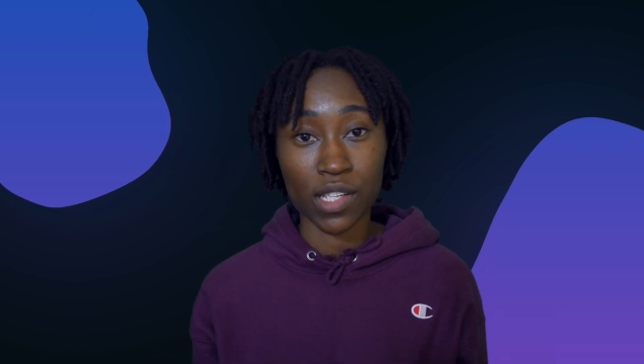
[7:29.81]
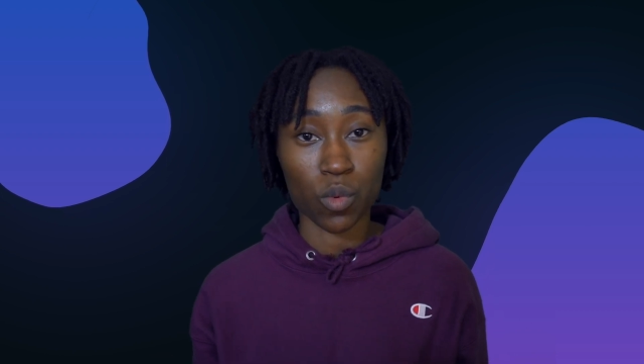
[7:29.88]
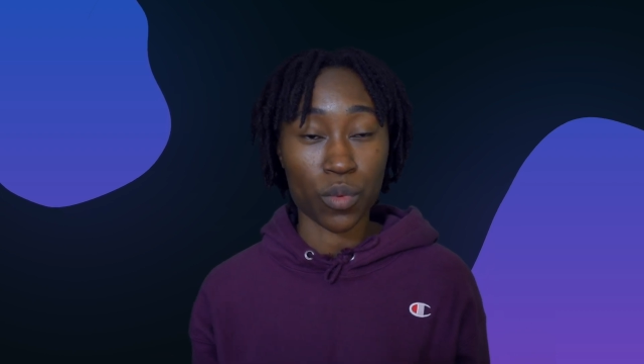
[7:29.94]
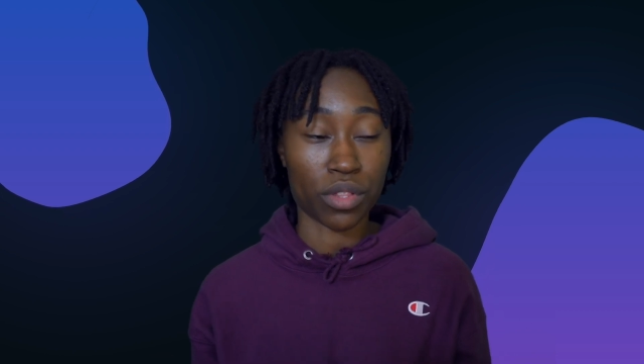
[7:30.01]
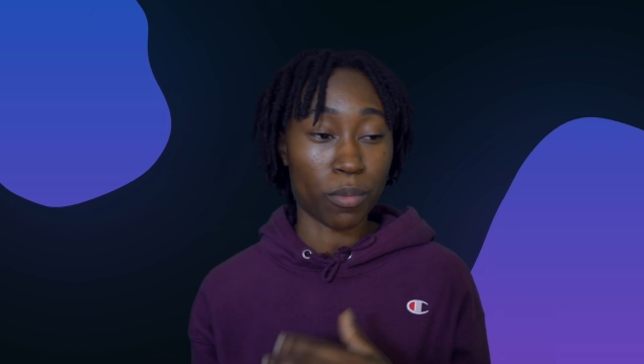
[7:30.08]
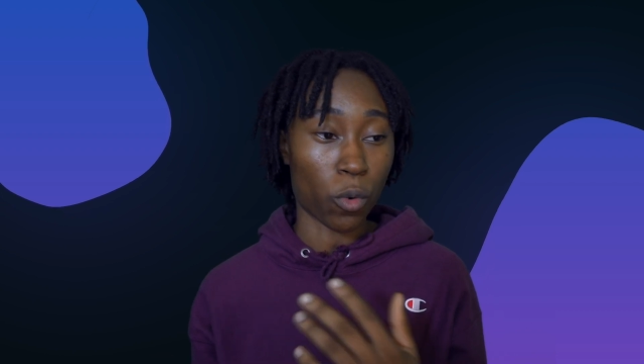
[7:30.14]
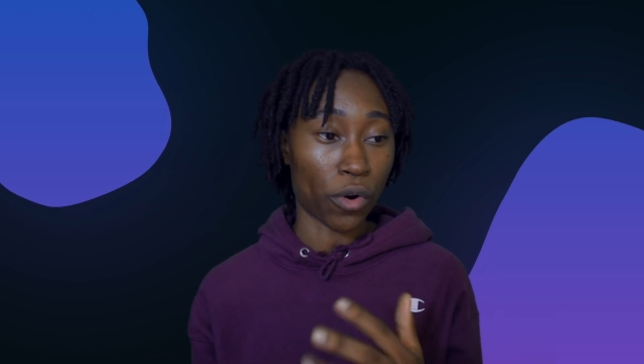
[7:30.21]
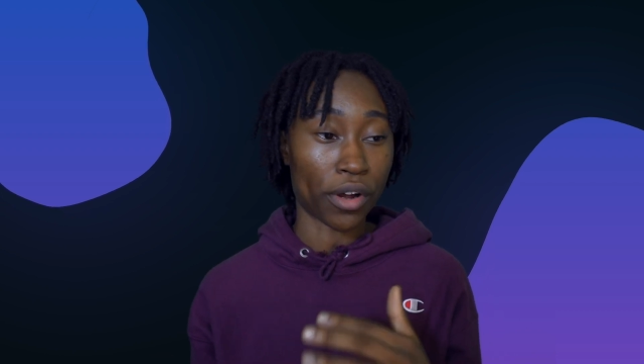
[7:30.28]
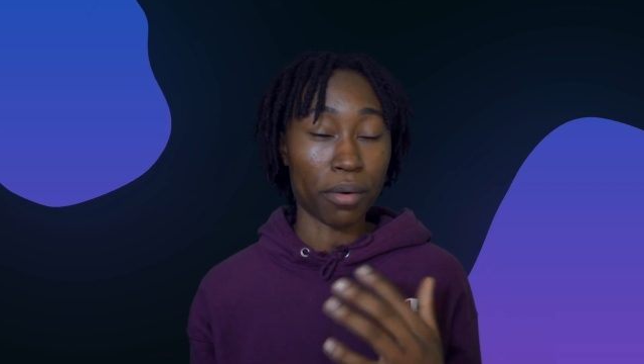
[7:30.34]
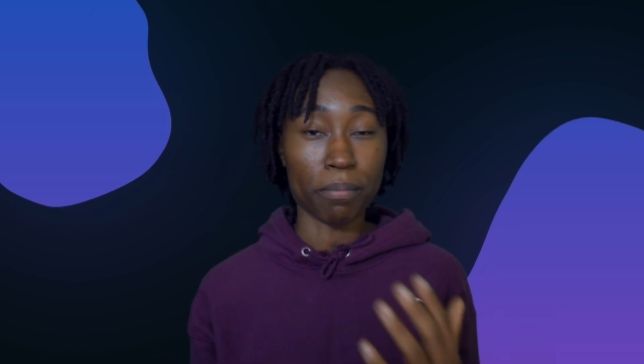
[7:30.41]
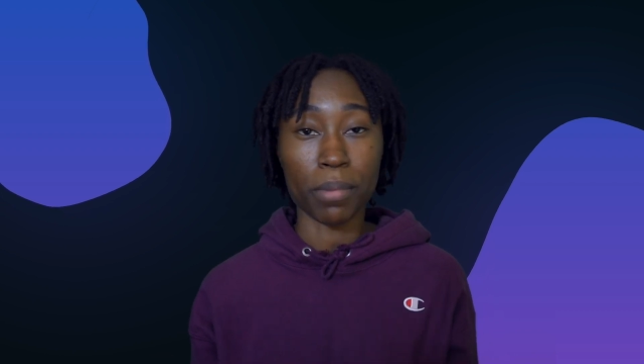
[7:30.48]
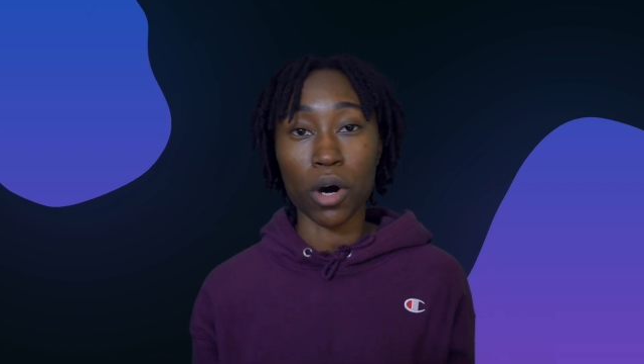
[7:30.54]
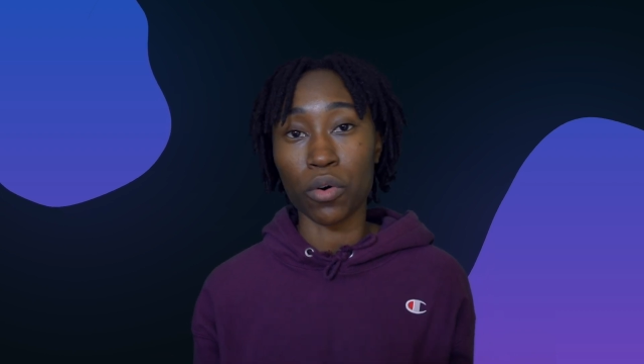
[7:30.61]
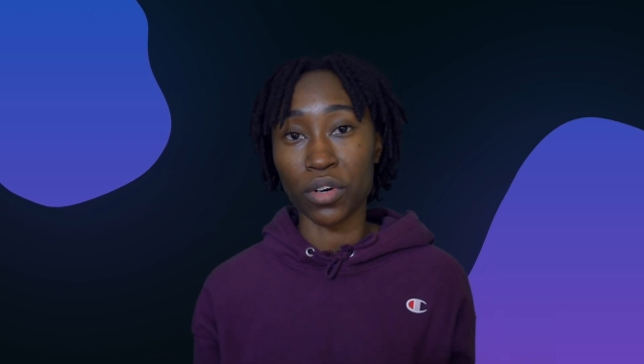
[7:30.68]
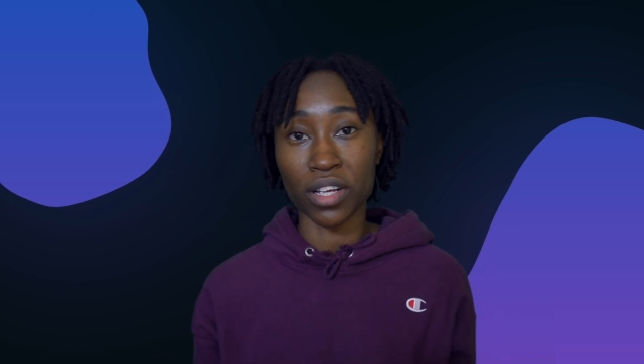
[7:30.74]
with the more
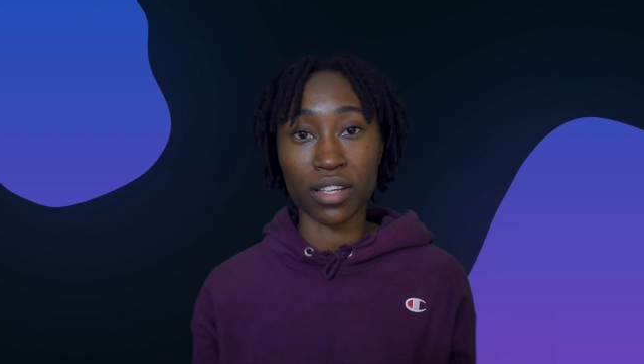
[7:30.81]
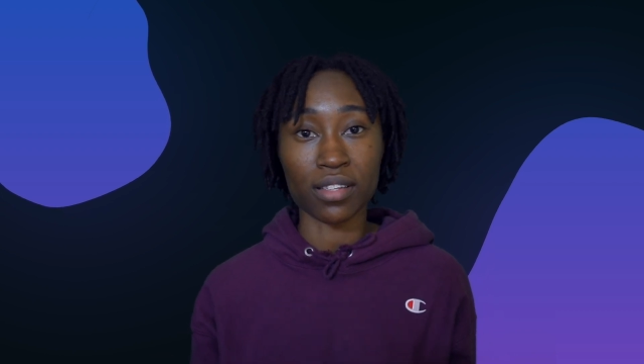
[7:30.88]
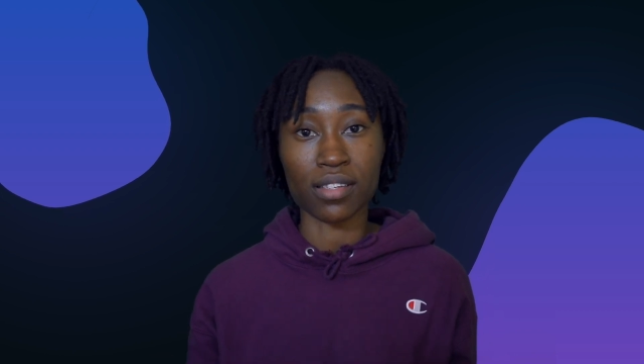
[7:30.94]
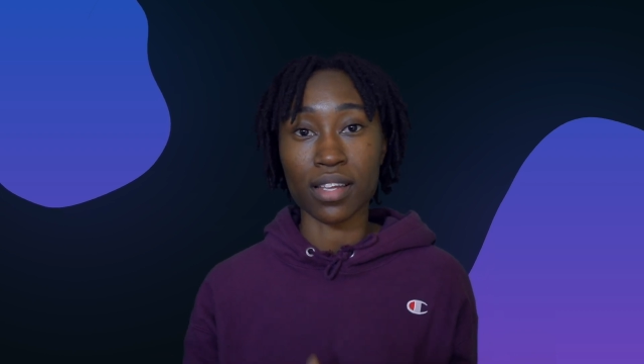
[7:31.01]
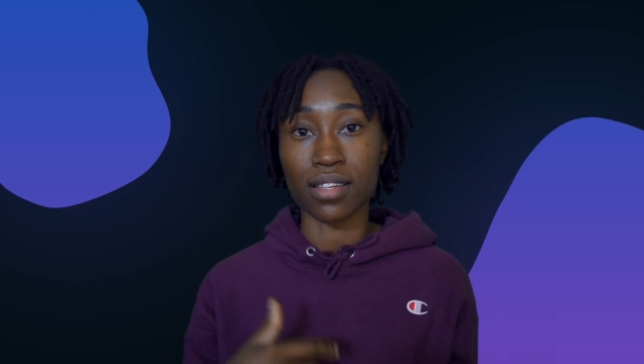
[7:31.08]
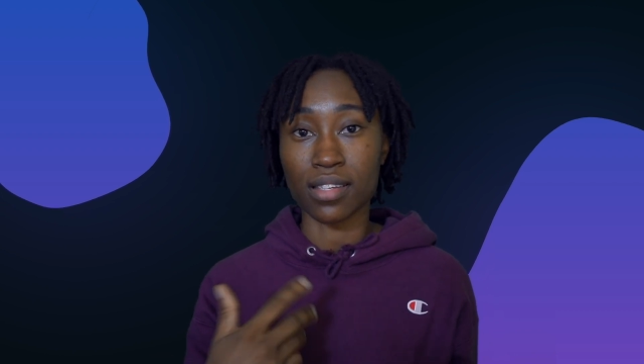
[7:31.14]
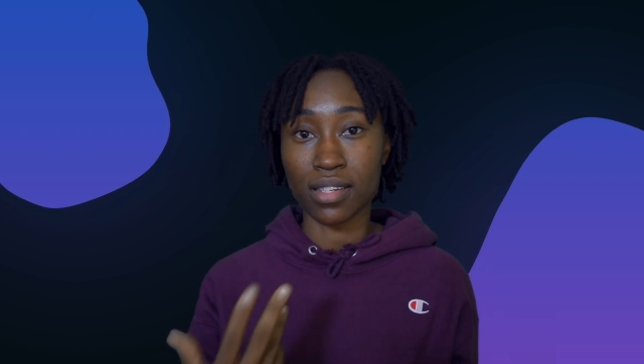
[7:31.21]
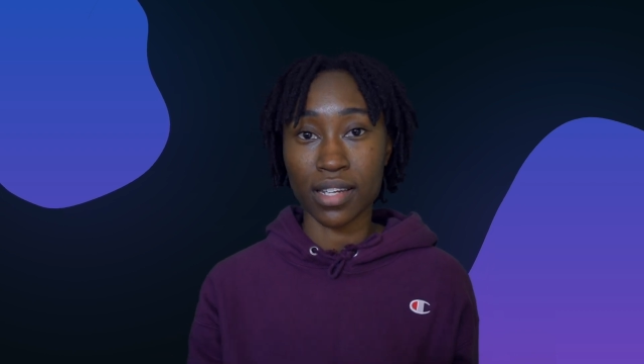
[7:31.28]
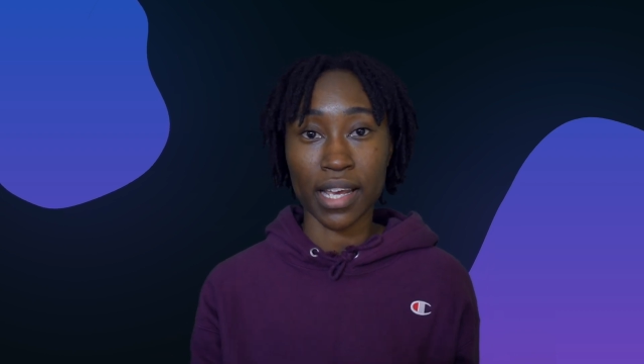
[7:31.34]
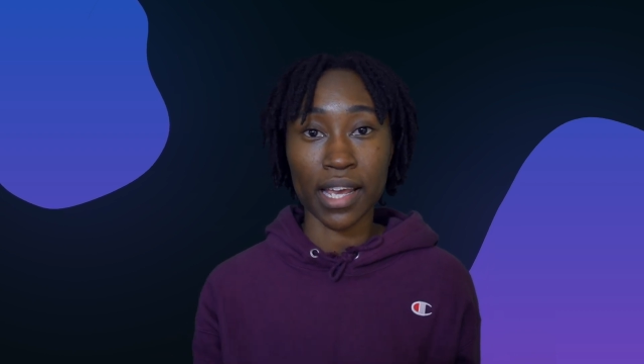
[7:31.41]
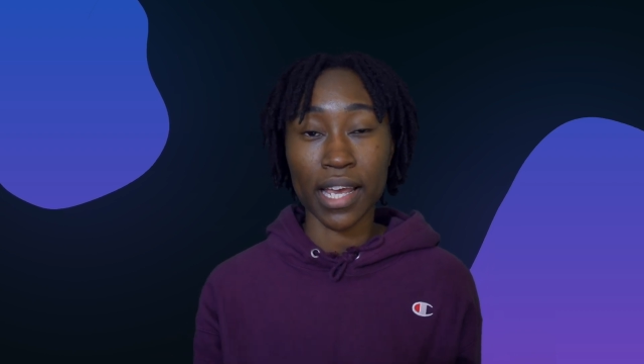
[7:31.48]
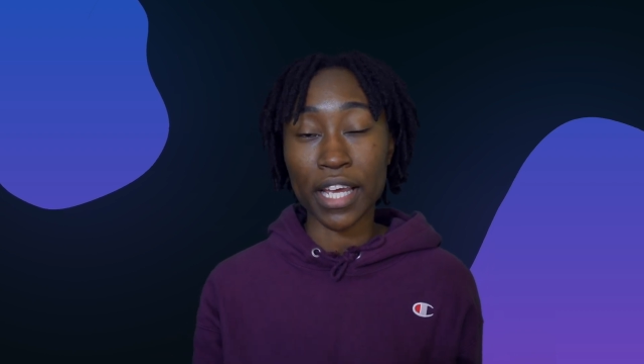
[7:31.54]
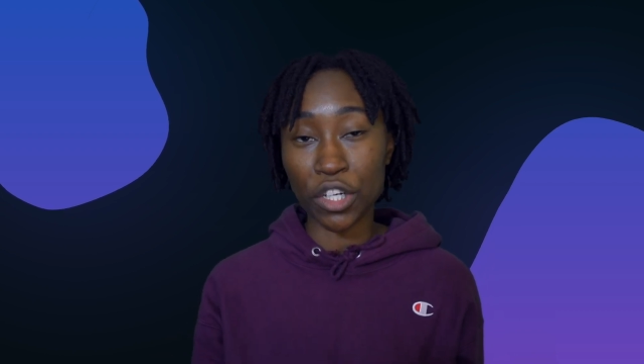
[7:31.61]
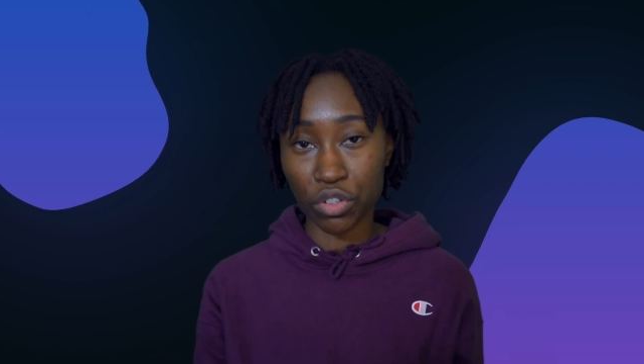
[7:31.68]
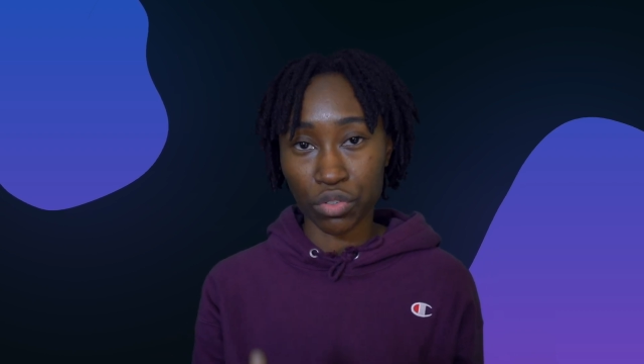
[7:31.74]
components and state
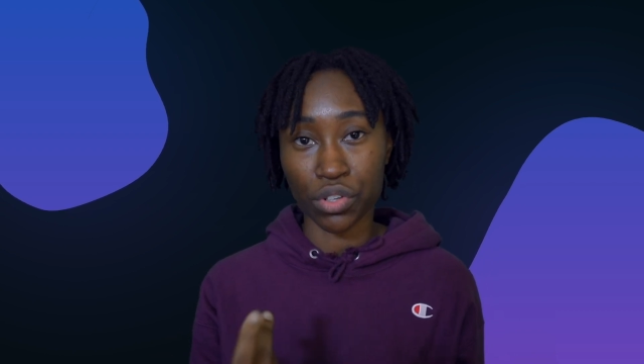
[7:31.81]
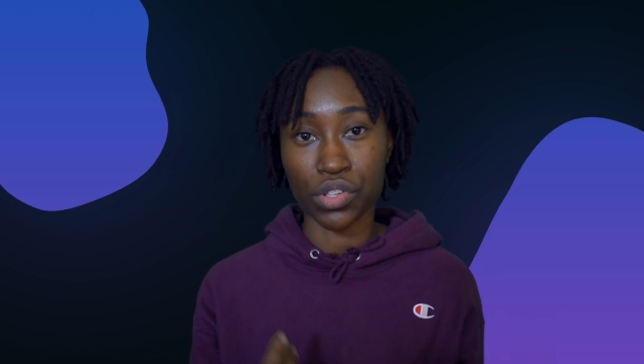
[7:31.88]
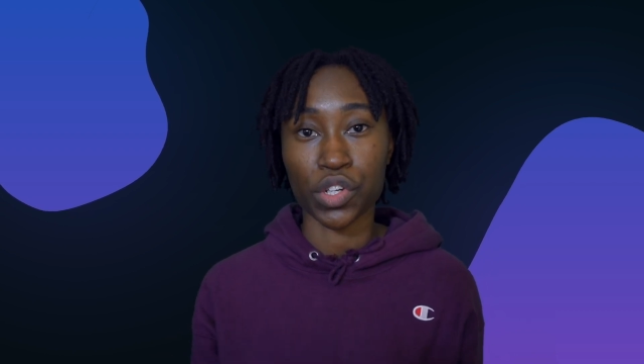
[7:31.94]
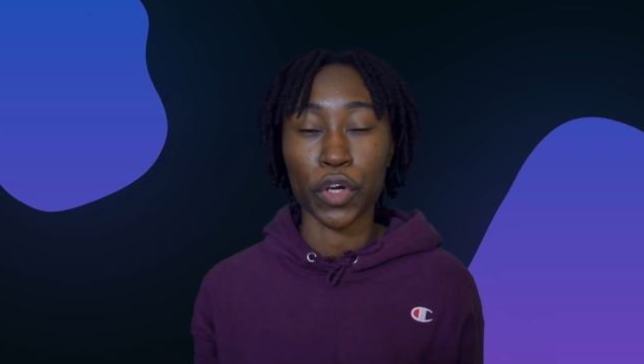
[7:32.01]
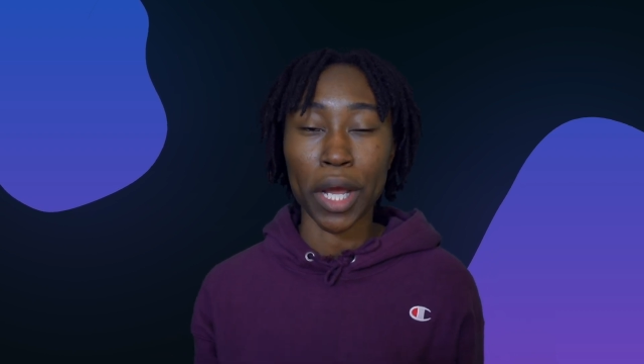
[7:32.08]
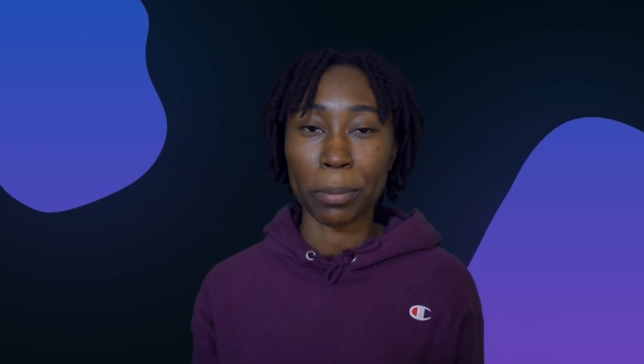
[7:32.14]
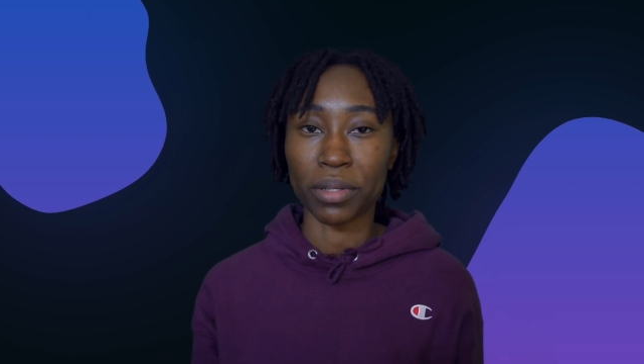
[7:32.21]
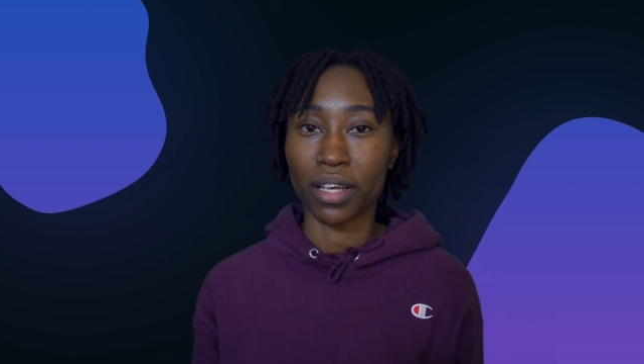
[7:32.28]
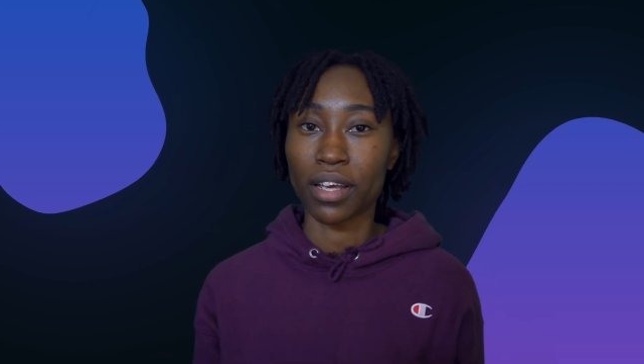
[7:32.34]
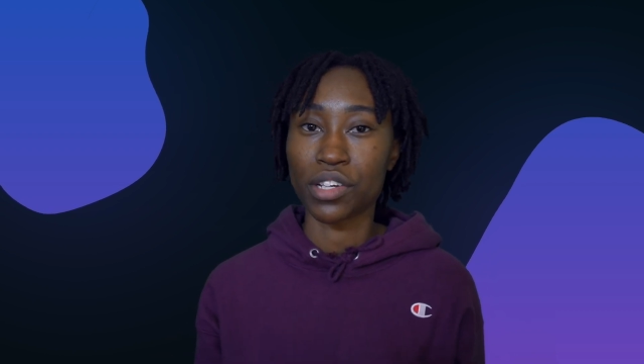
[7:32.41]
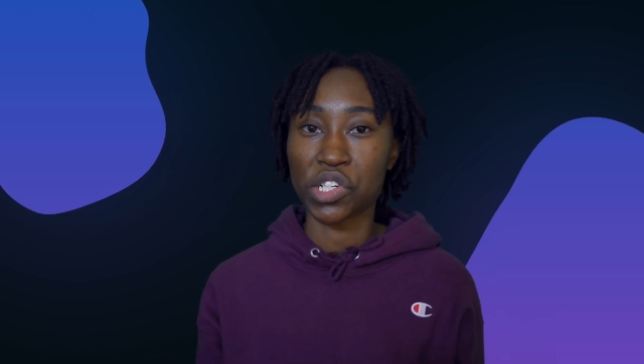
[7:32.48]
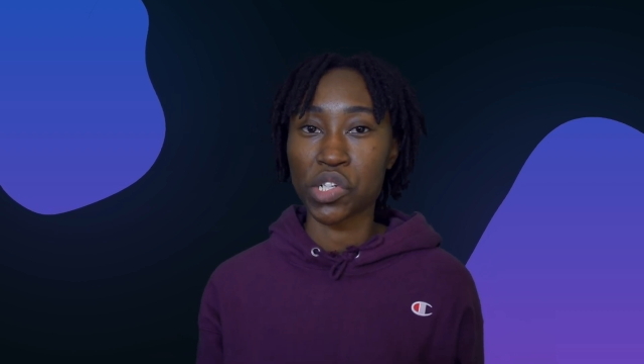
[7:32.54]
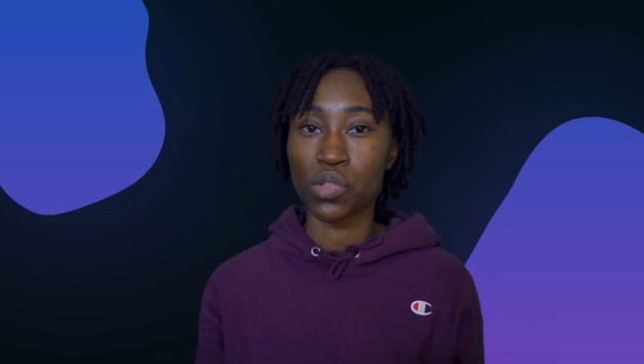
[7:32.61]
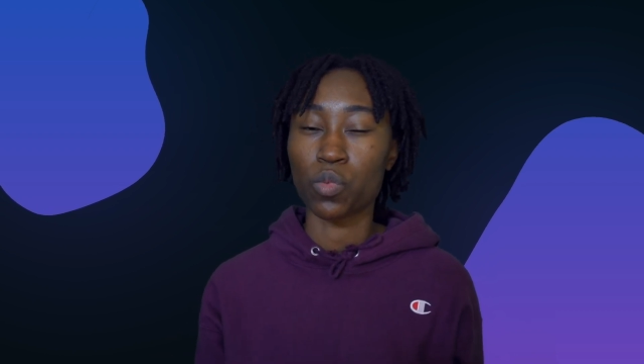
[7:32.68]
introduced in your application,